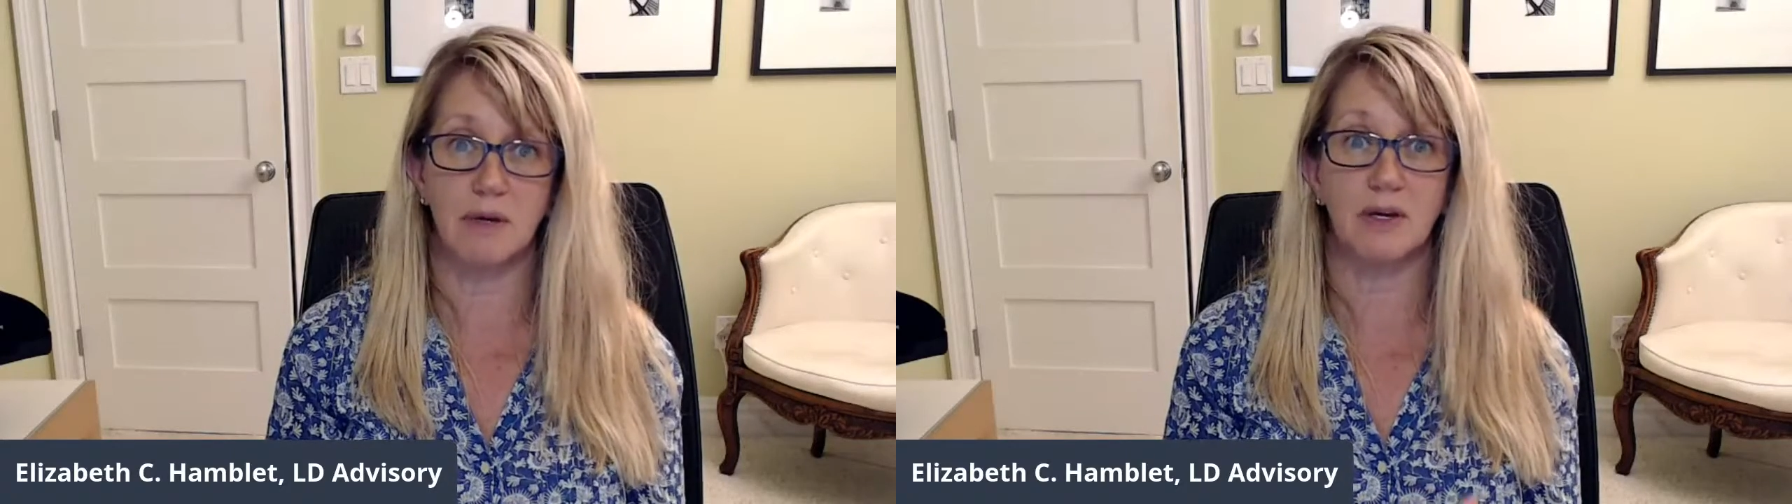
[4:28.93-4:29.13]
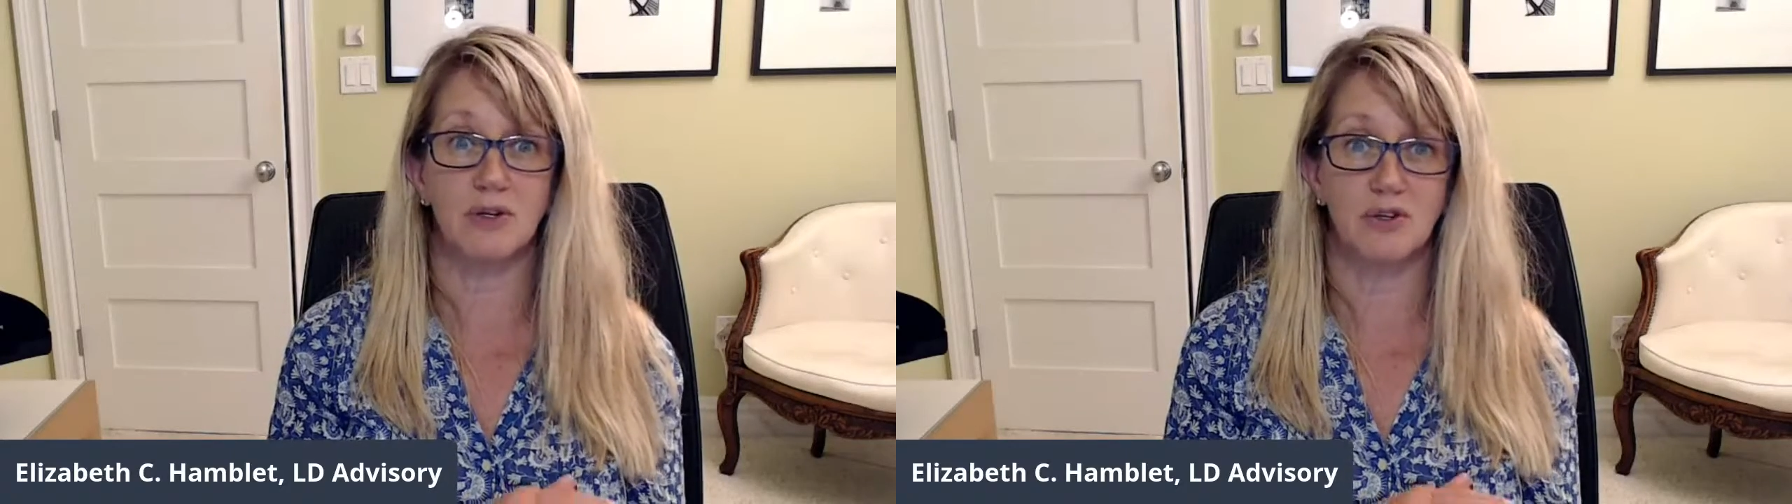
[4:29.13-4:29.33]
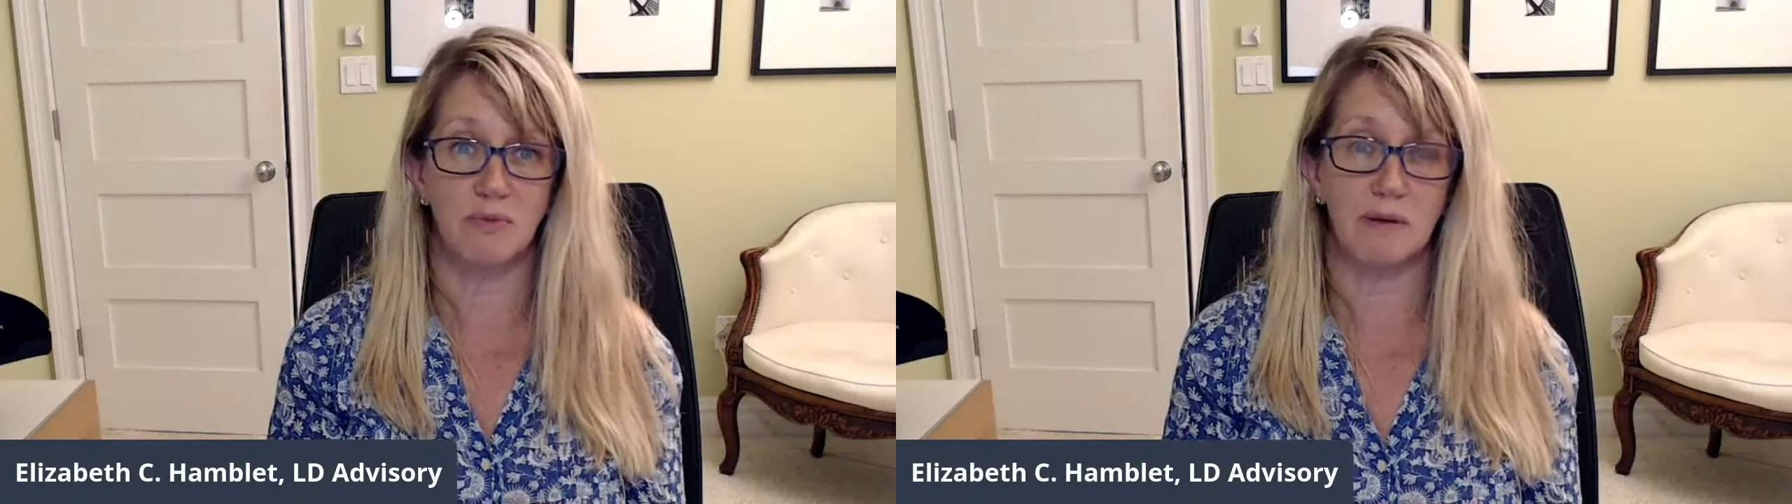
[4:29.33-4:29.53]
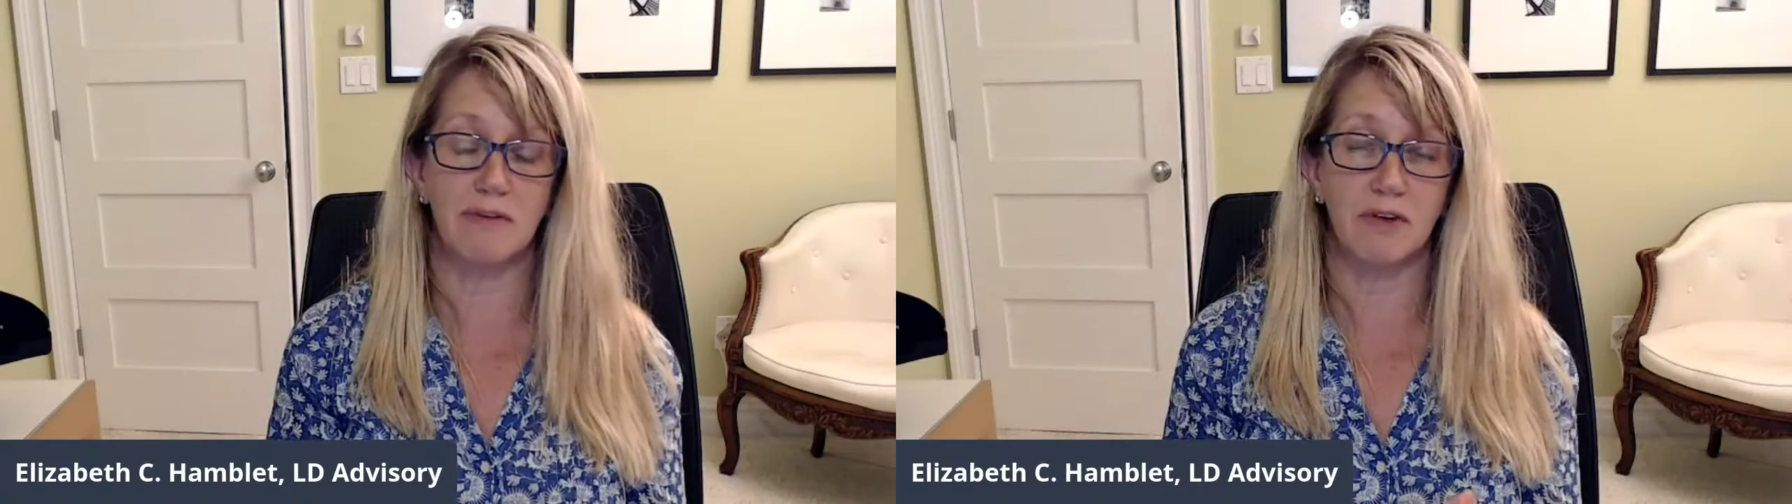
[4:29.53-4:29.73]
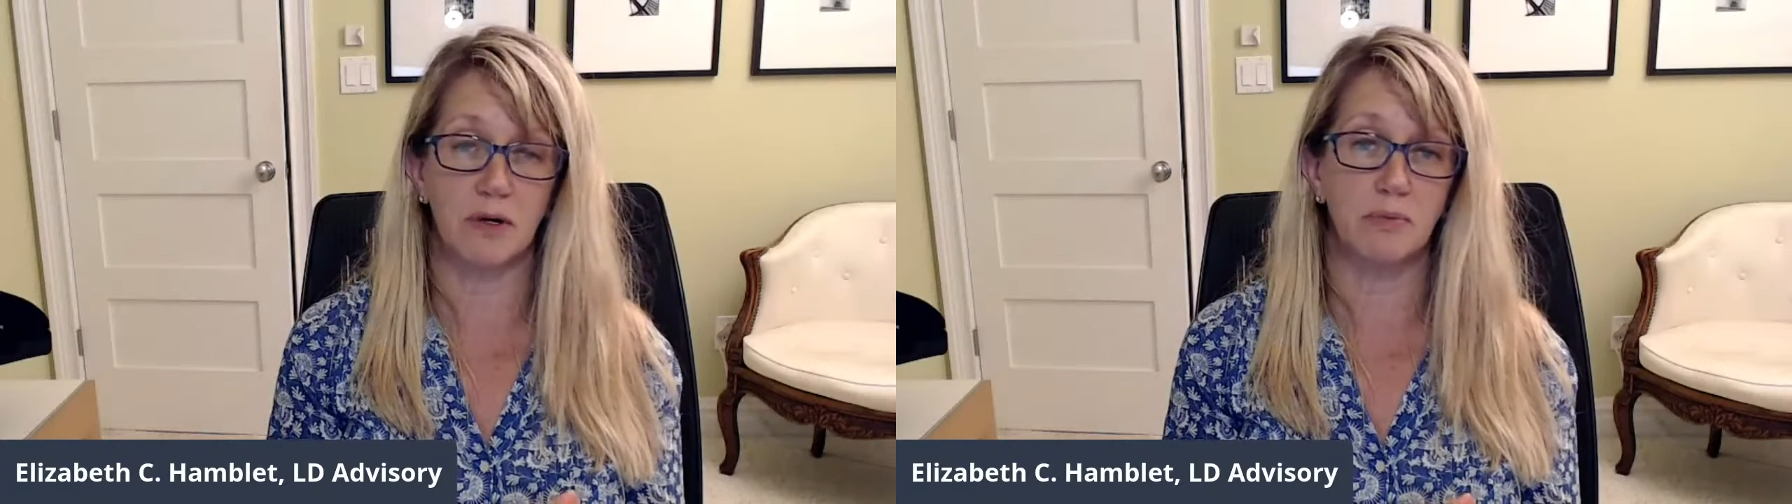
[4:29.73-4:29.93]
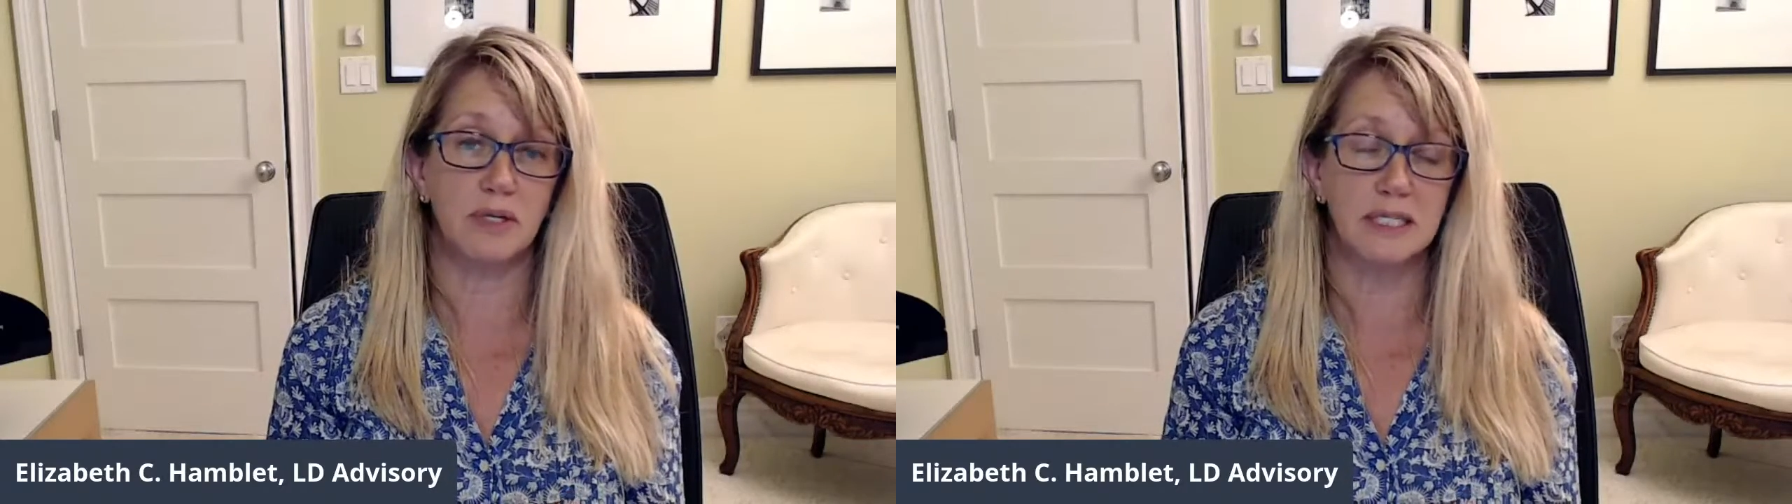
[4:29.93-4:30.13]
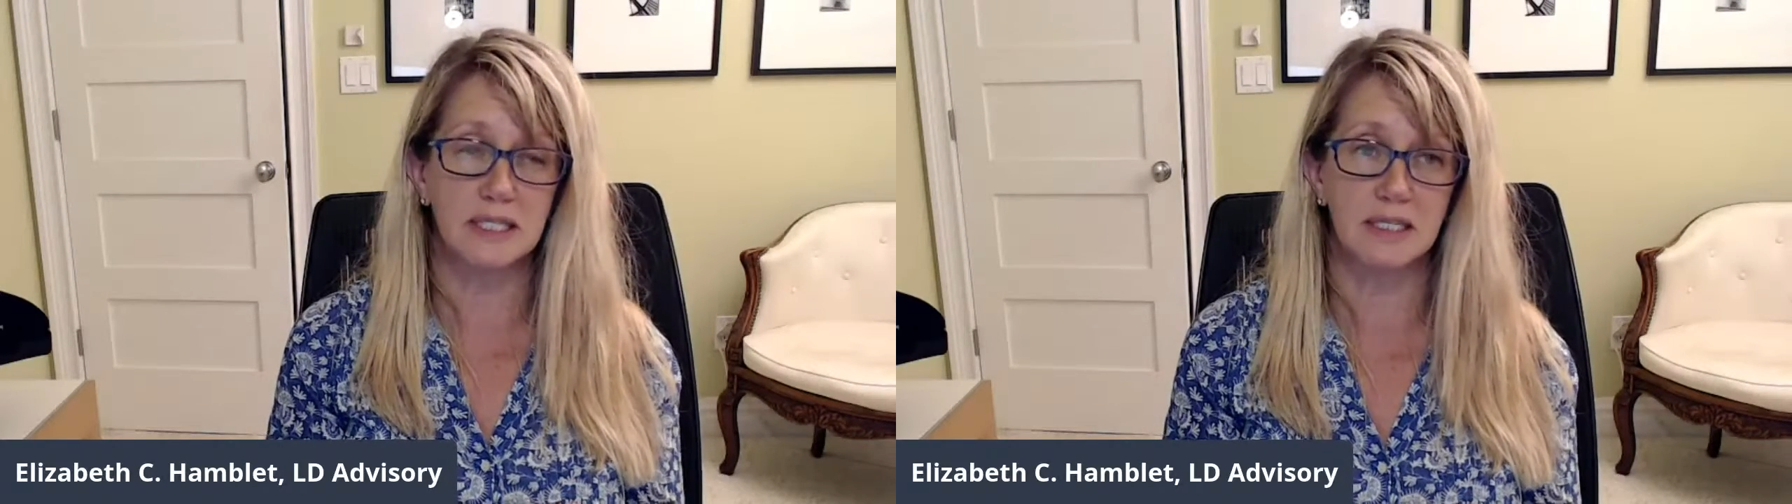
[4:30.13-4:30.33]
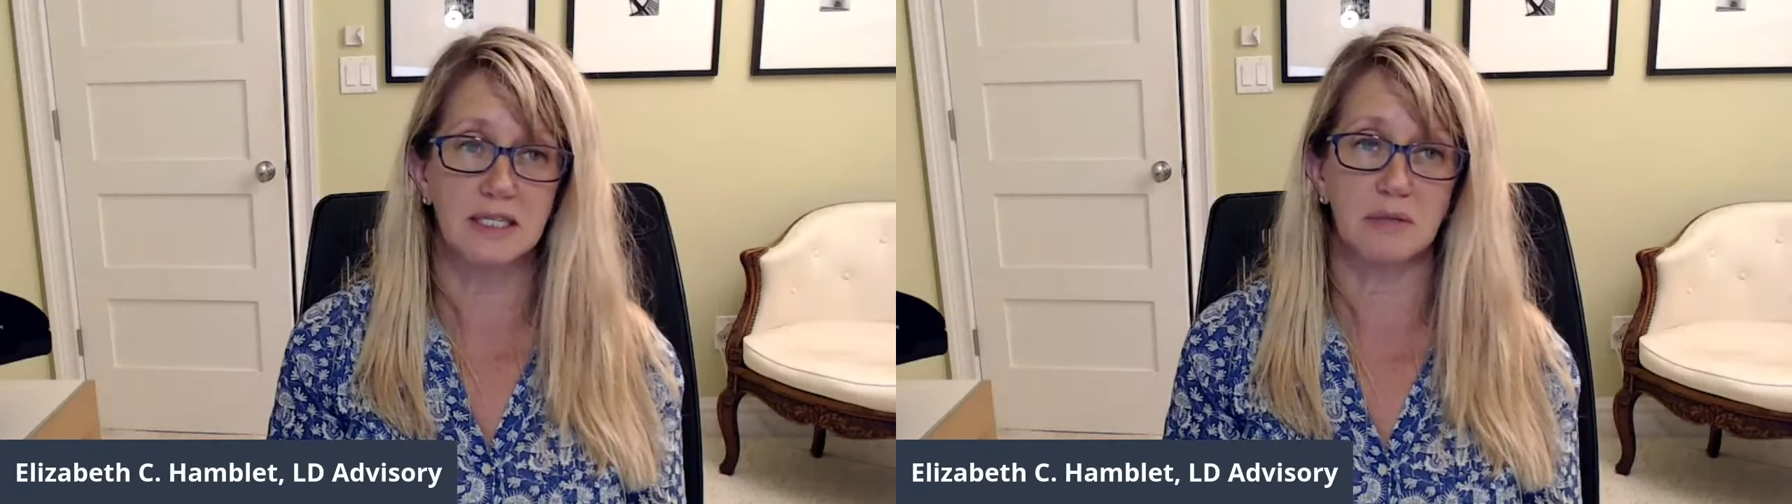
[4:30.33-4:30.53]
because you may be very
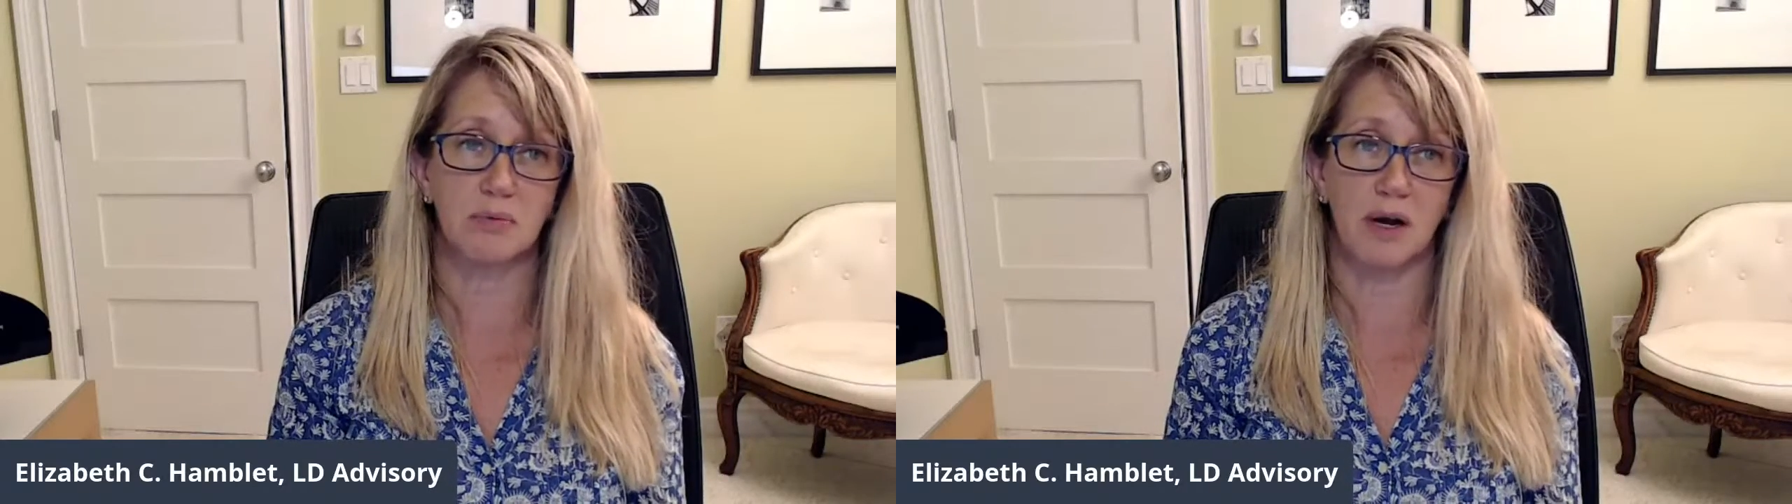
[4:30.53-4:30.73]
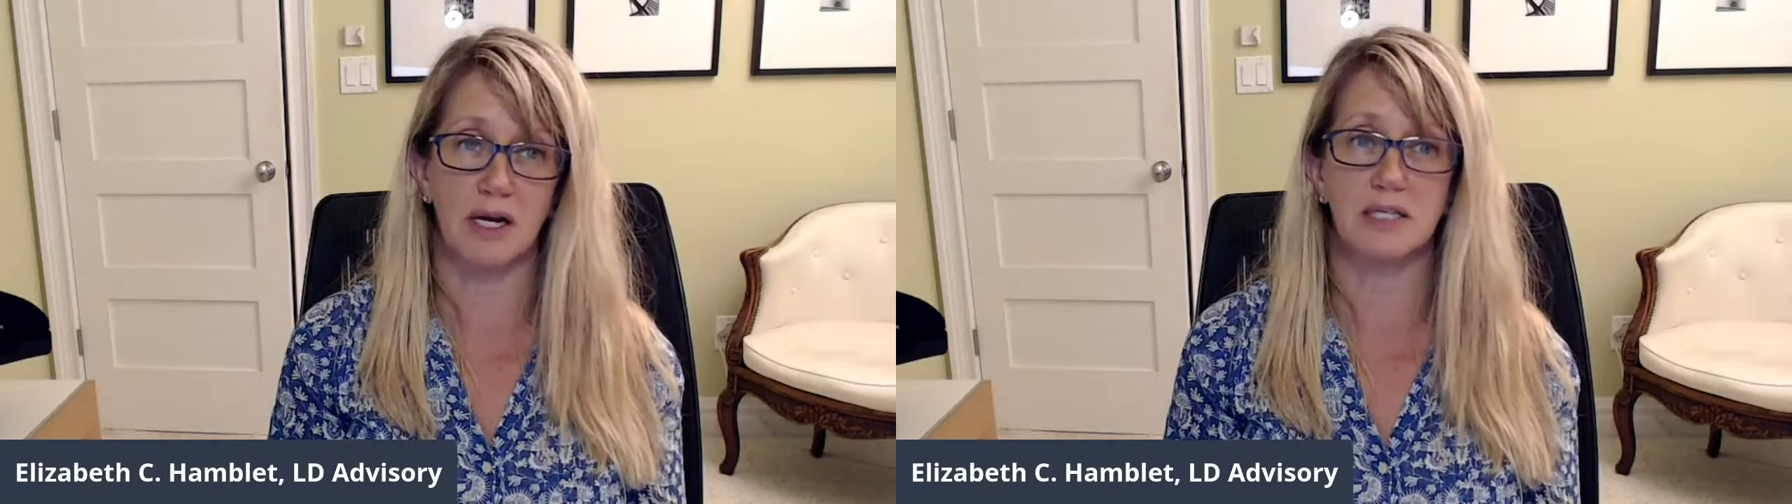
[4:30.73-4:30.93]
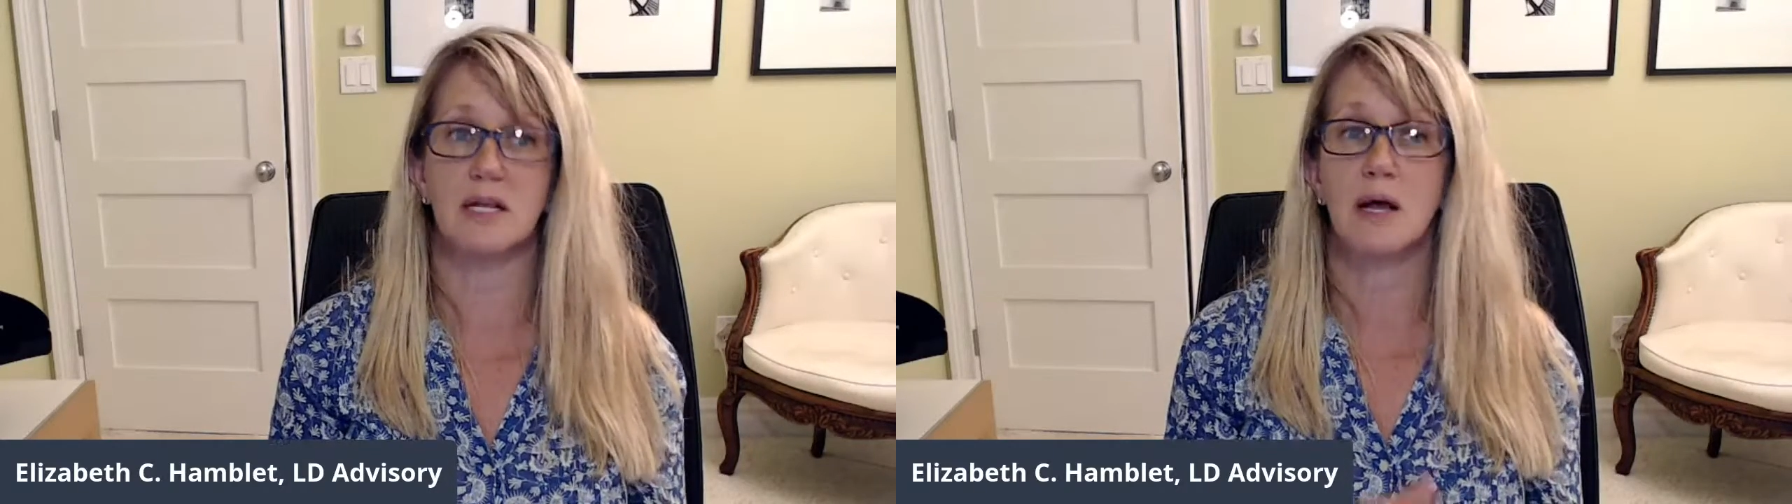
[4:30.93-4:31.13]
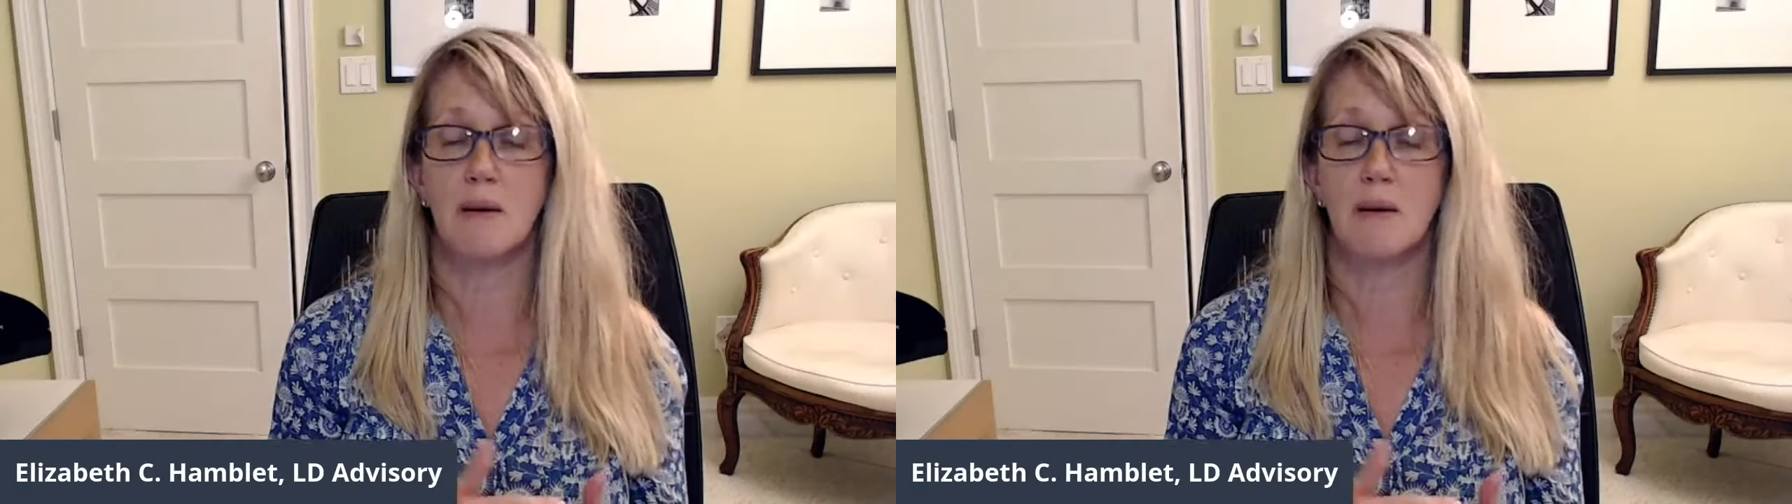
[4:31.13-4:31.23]
pleasantly surprised